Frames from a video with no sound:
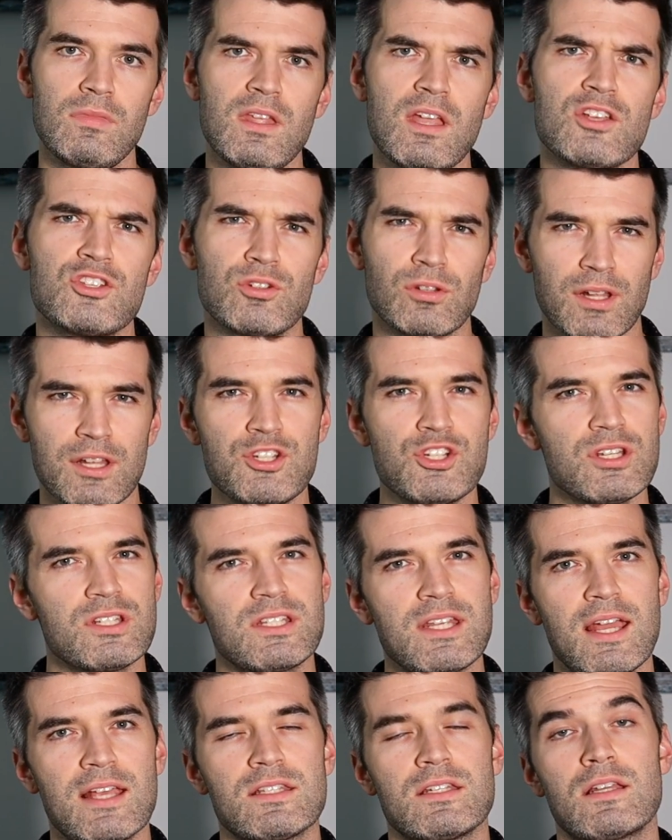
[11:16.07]
So let's just
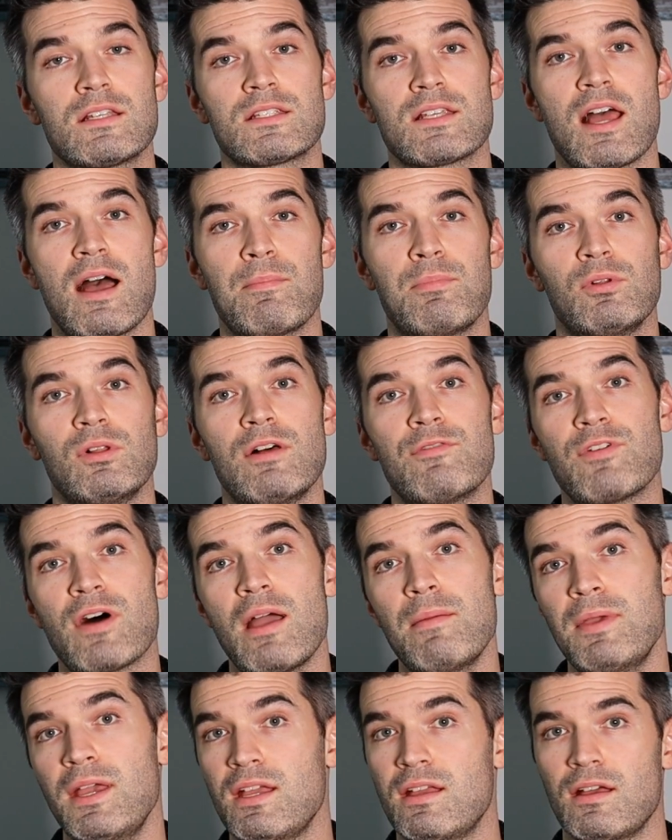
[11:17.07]
say, as an example, if I
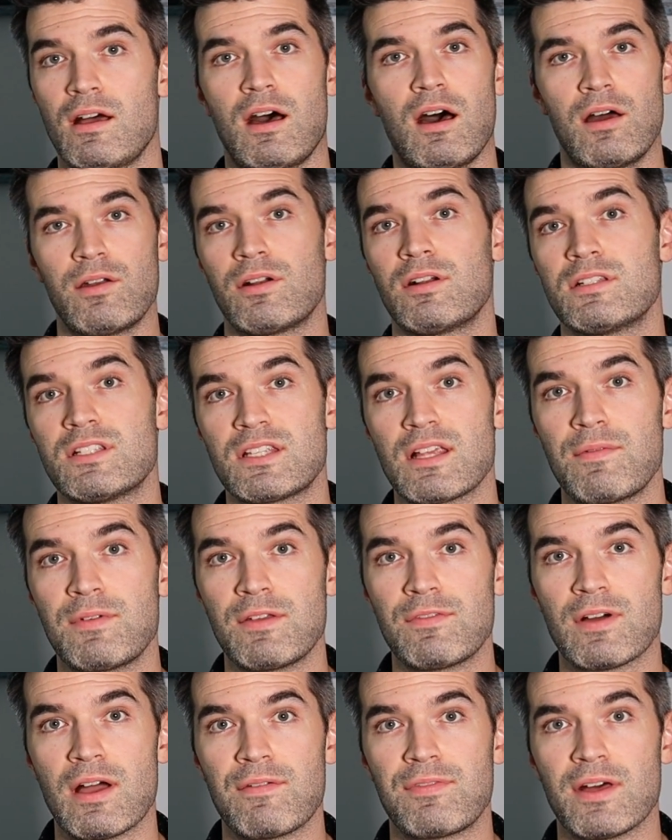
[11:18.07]
make
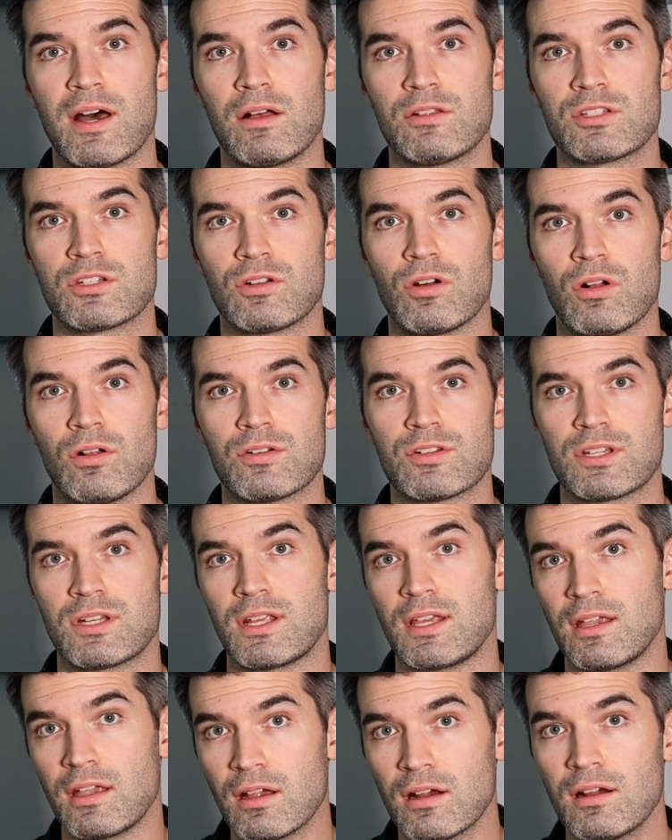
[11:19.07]
$175,000 in a
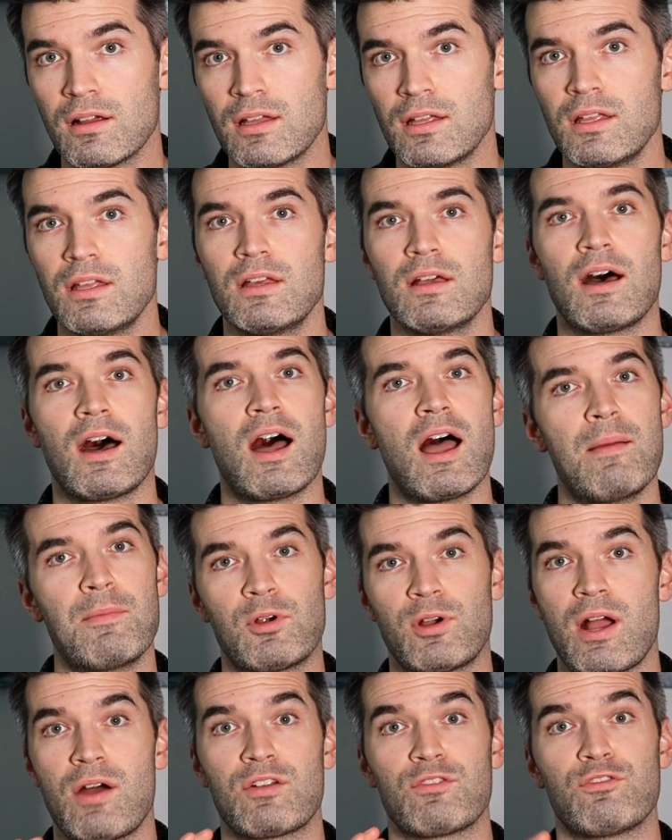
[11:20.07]
year, I'm
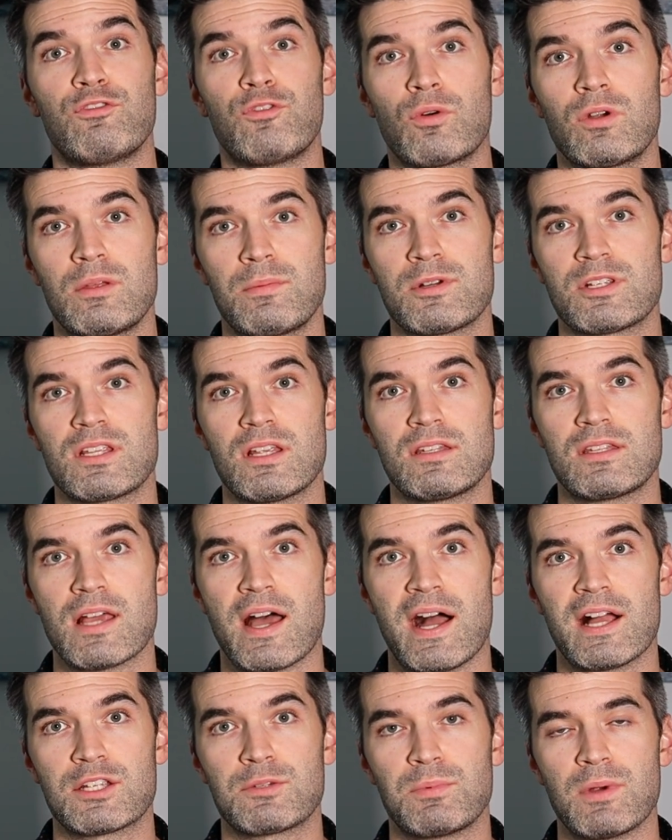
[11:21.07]
around a 40%
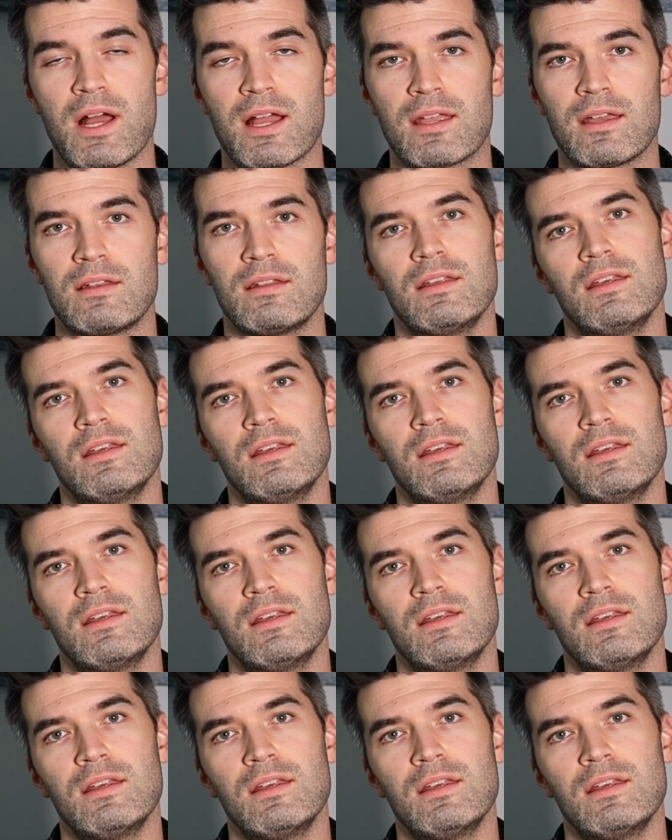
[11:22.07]
tax bracket.